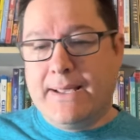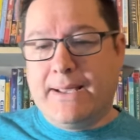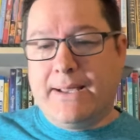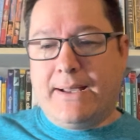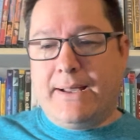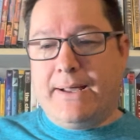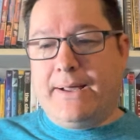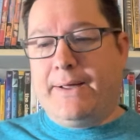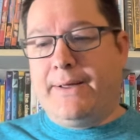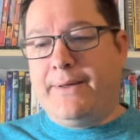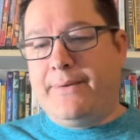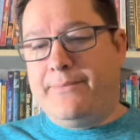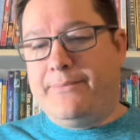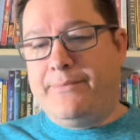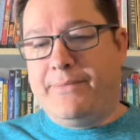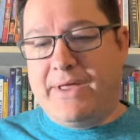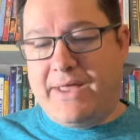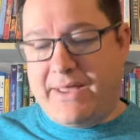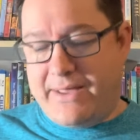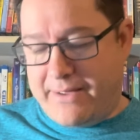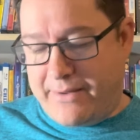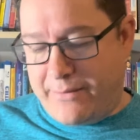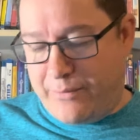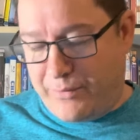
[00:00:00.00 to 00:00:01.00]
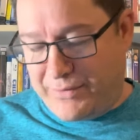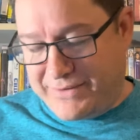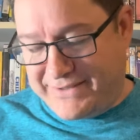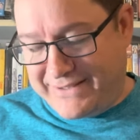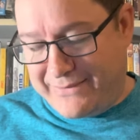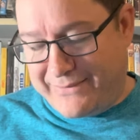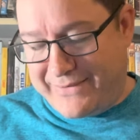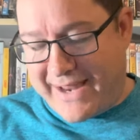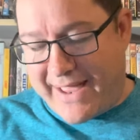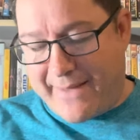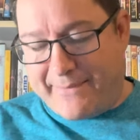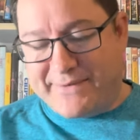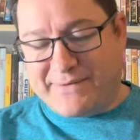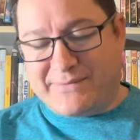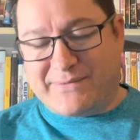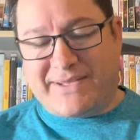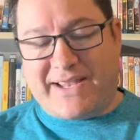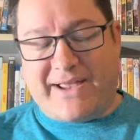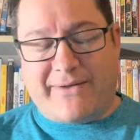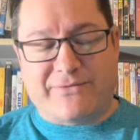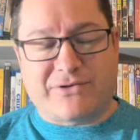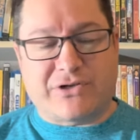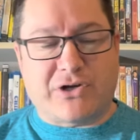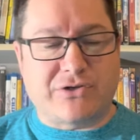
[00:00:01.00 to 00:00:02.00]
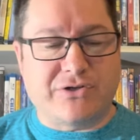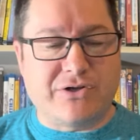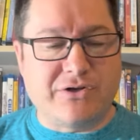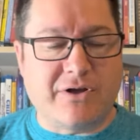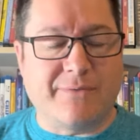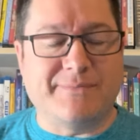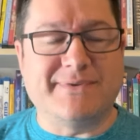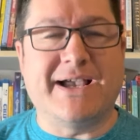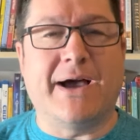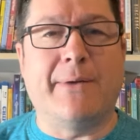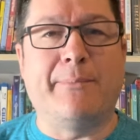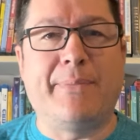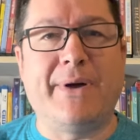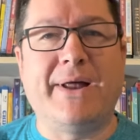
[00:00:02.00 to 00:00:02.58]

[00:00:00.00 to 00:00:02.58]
Um, and we'll see what happens when Avatar 2 comes out.